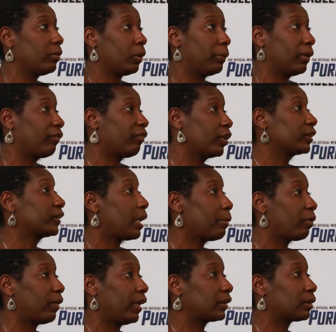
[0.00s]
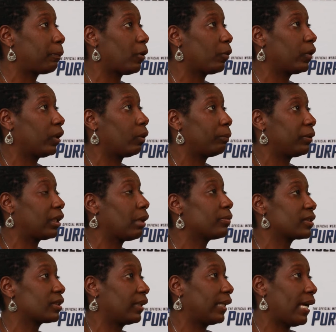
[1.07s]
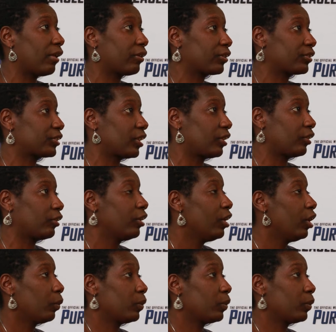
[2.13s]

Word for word: It'll be the first time a ranked opponent will be coming to the Gallagher Center,